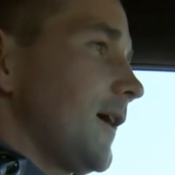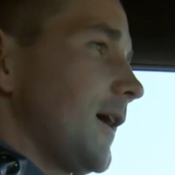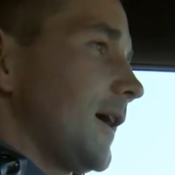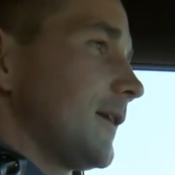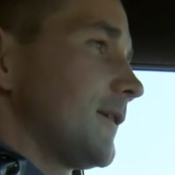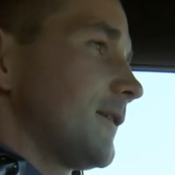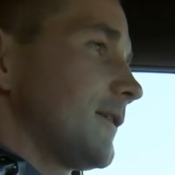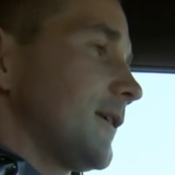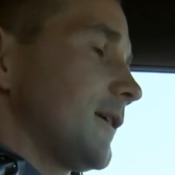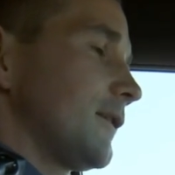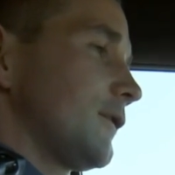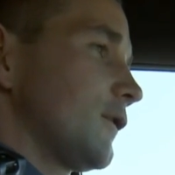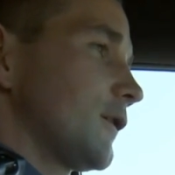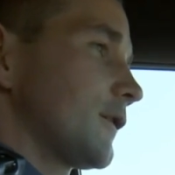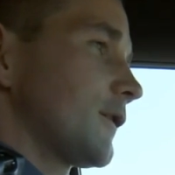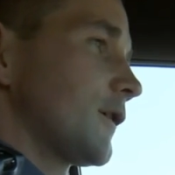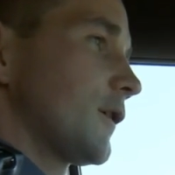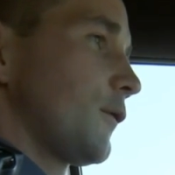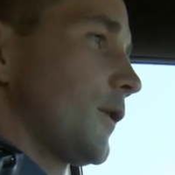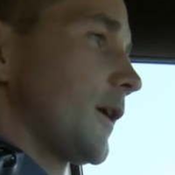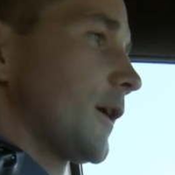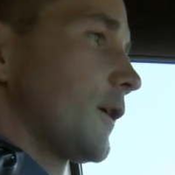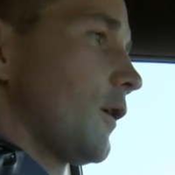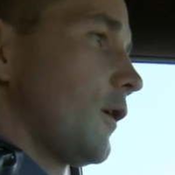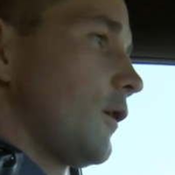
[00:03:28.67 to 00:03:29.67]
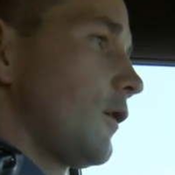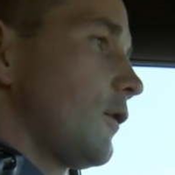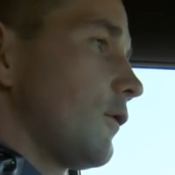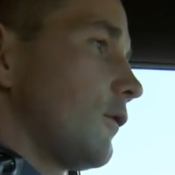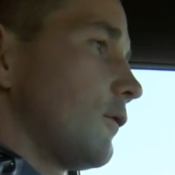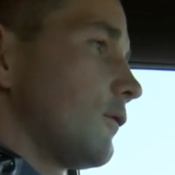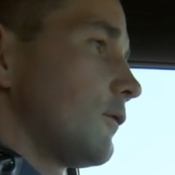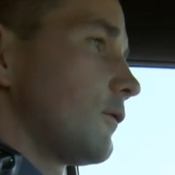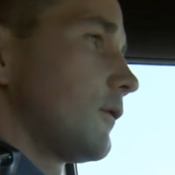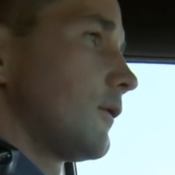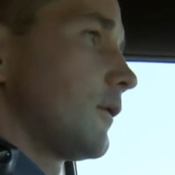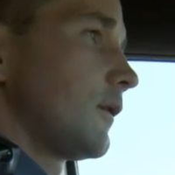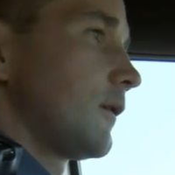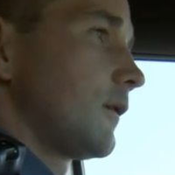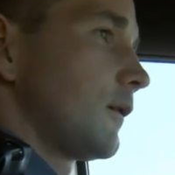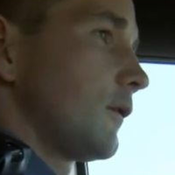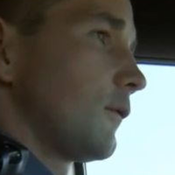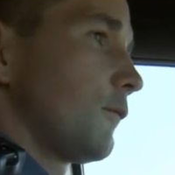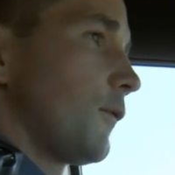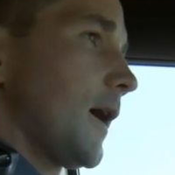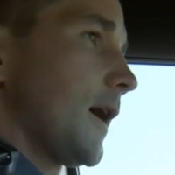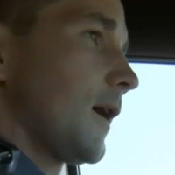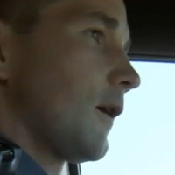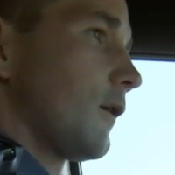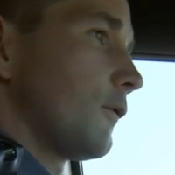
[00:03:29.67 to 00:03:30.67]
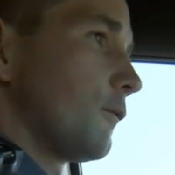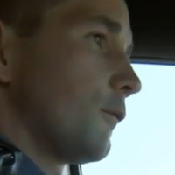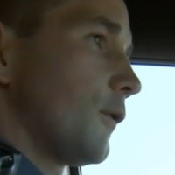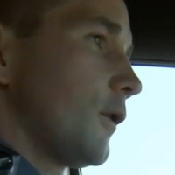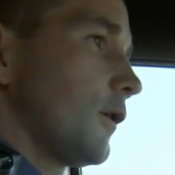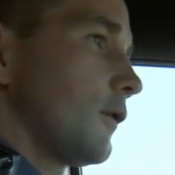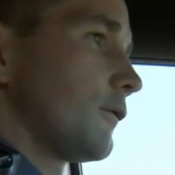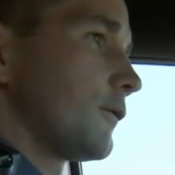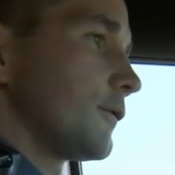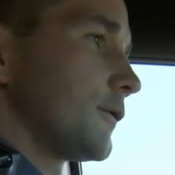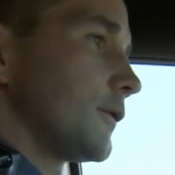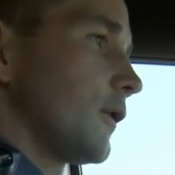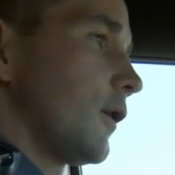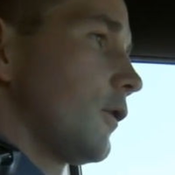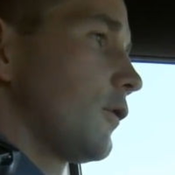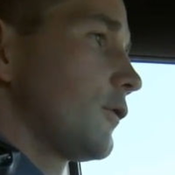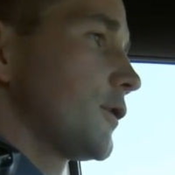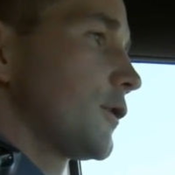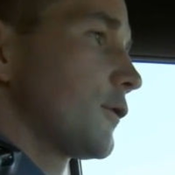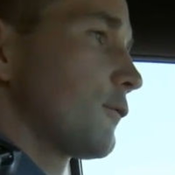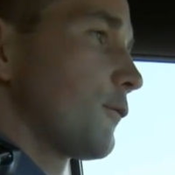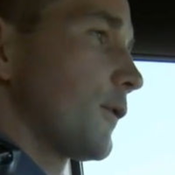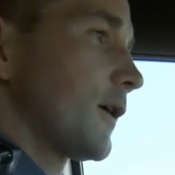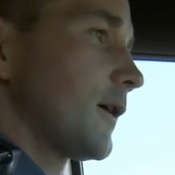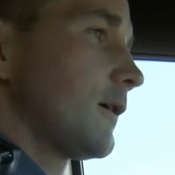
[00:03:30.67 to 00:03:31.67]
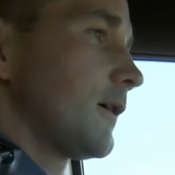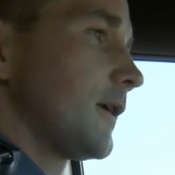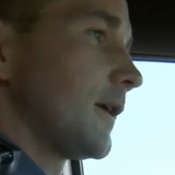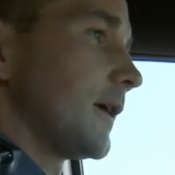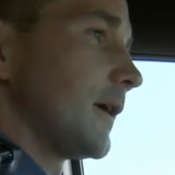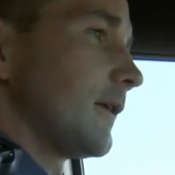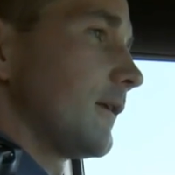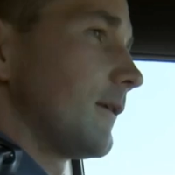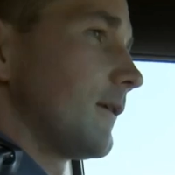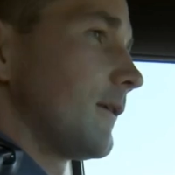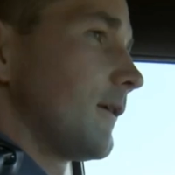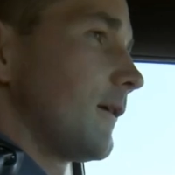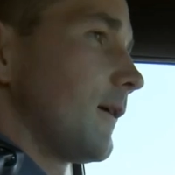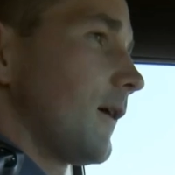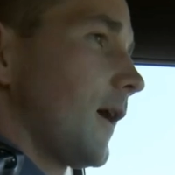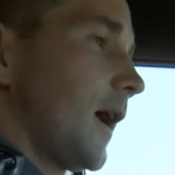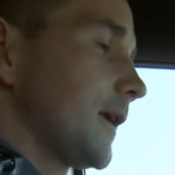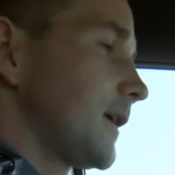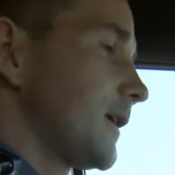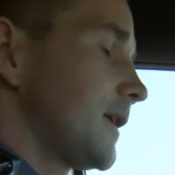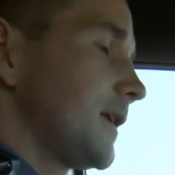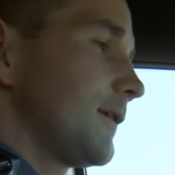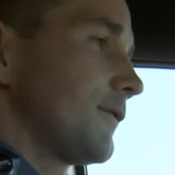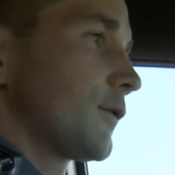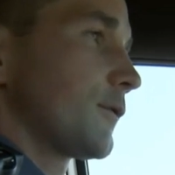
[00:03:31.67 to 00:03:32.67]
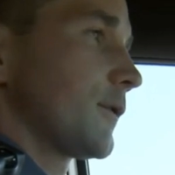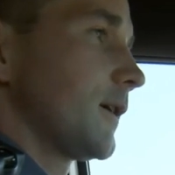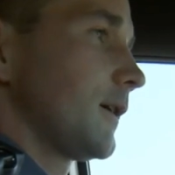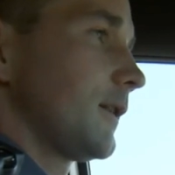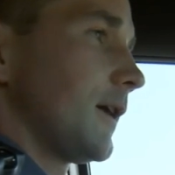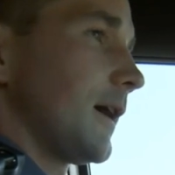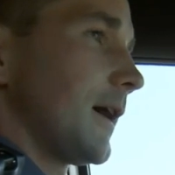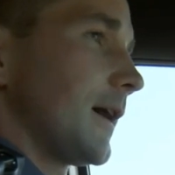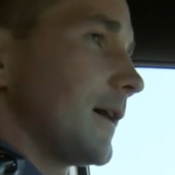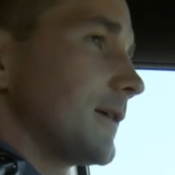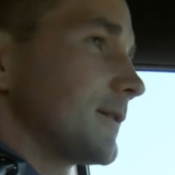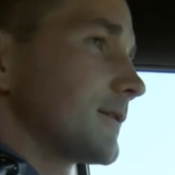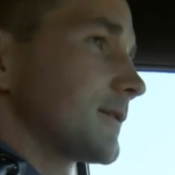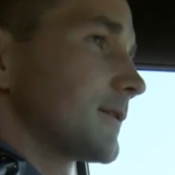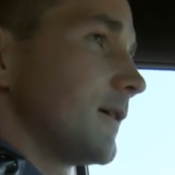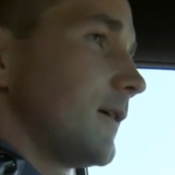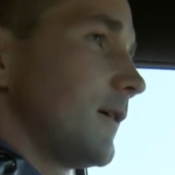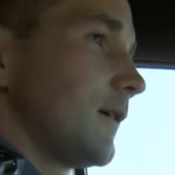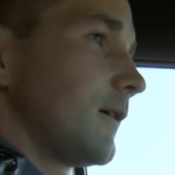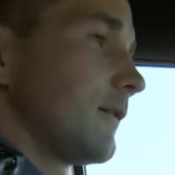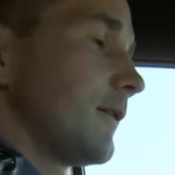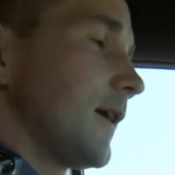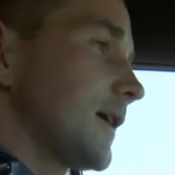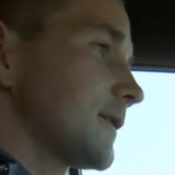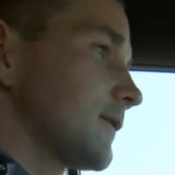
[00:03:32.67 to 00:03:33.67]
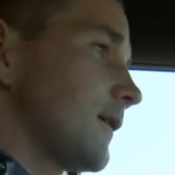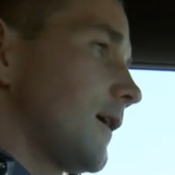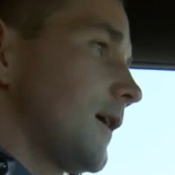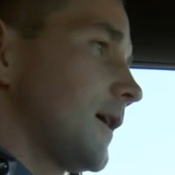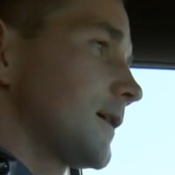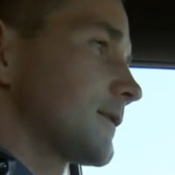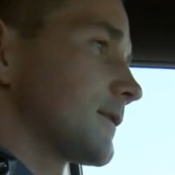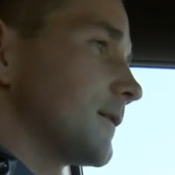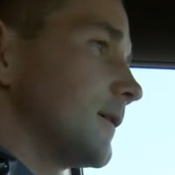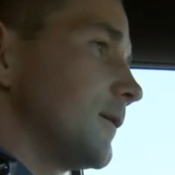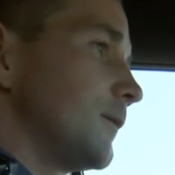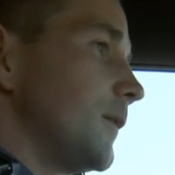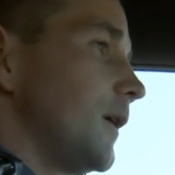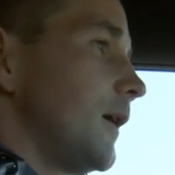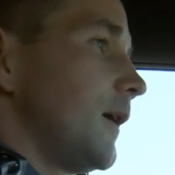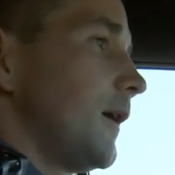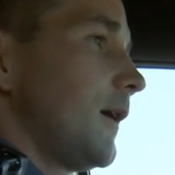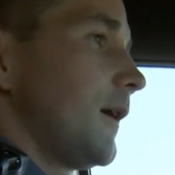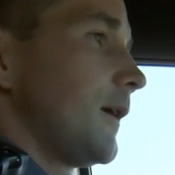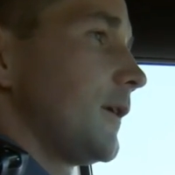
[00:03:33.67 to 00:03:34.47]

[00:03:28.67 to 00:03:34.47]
And then they look, they're like, oh, wow, whoa, oh, you're wearing it. I didn't even realize. That's awesome.